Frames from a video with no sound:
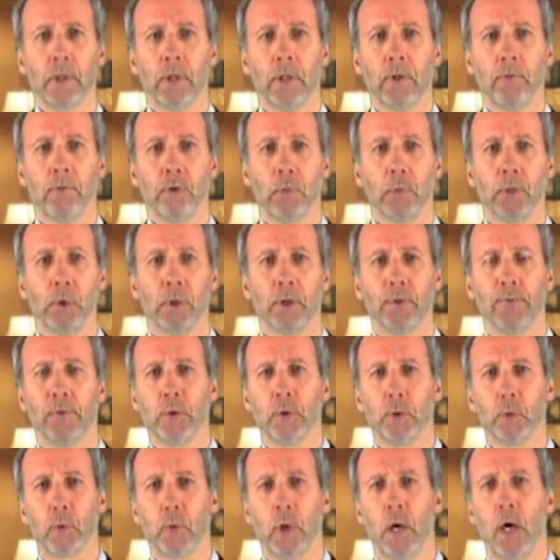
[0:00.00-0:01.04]
If you put a
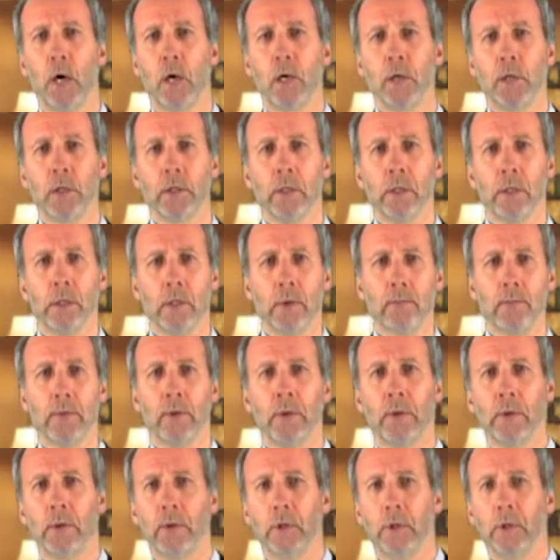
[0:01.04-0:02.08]
foot wrong,
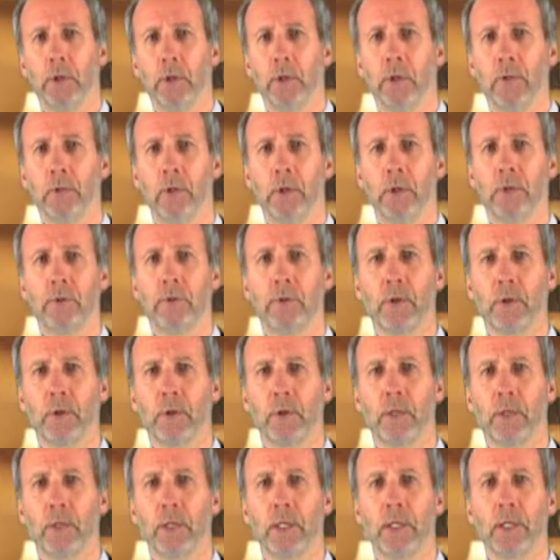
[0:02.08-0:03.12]
if there are
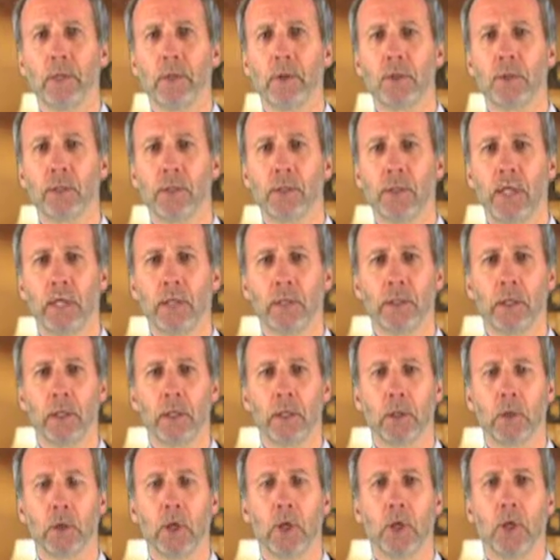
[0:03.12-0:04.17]
things that
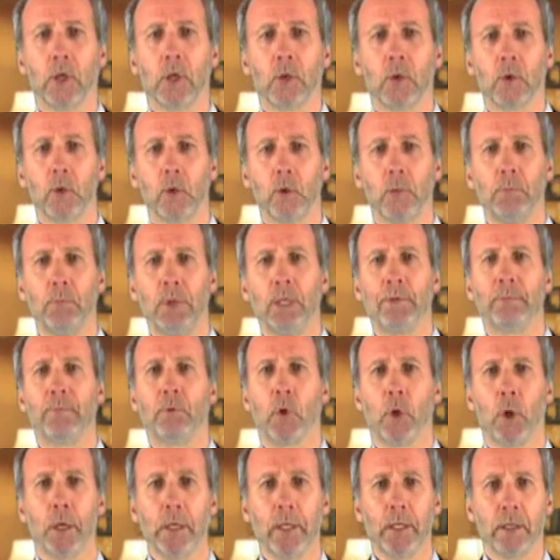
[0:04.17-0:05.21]
could be
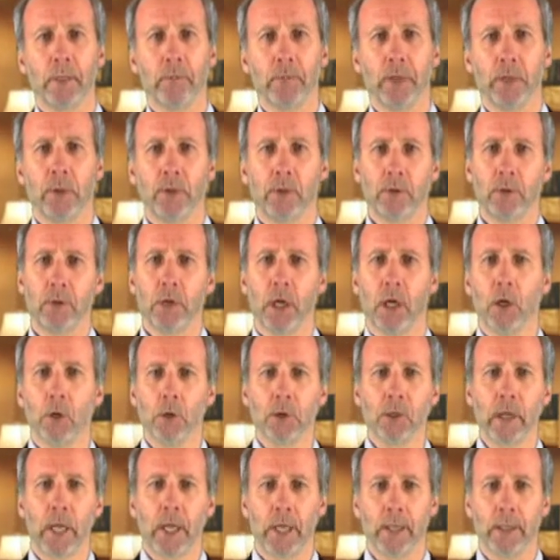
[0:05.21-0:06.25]
avoided but you
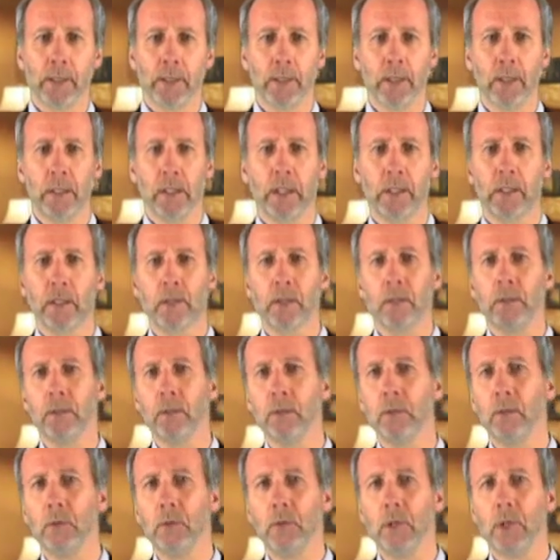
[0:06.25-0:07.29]
don't, and it leads
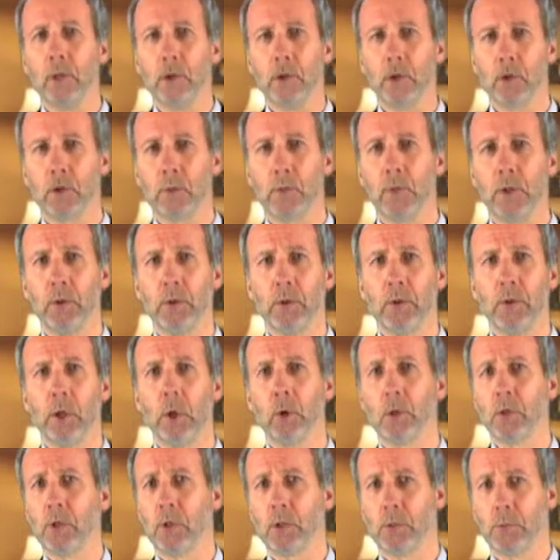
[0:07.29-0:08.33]
to dispute,
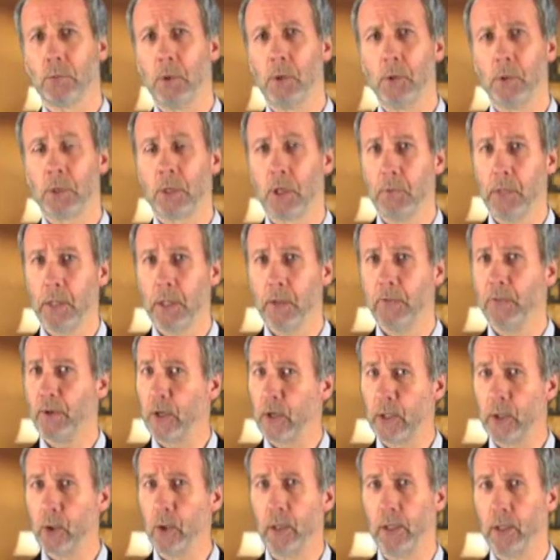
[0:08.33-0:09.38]
those disputes can
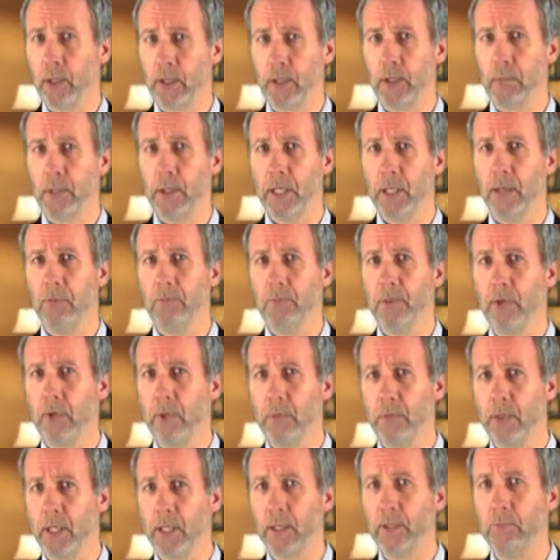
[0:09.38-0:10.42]
very quickly become
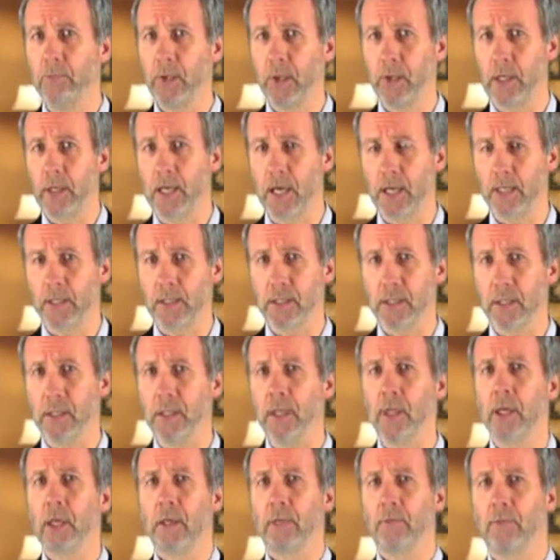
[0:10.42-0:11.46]
very big, very nasty,
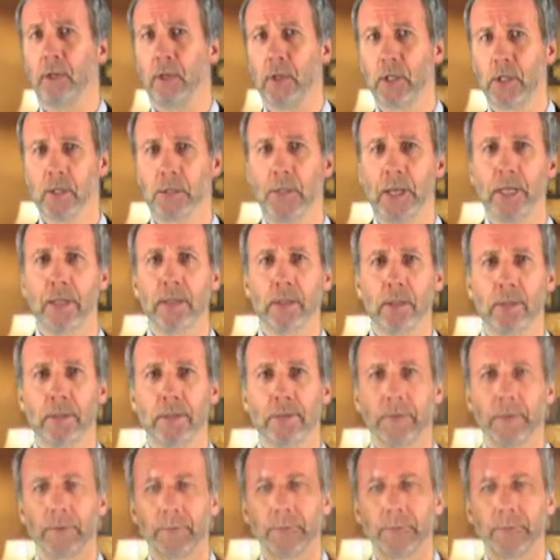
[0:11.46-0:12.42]
very expensive.